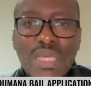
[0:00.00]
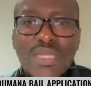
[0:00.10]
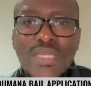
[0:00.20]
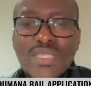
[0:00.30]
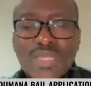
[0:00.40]

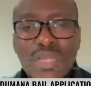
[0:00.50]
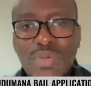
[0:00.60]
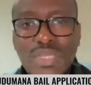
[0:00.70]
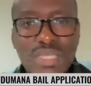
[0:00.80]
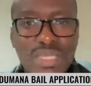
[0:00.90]
it is still
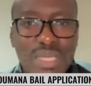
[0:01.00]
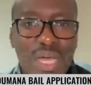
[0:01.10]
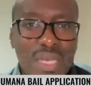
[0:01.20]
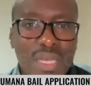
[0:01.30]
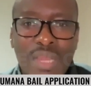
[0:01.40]
matters that
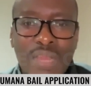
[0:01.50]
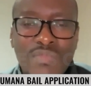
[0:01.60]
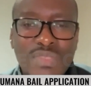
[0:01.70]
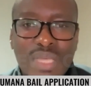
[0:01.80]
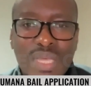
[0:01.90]
are under
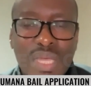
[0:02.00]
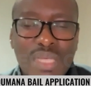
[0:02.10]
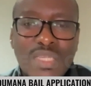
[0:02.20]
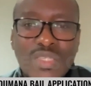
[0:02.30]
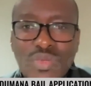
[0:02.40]
investigation.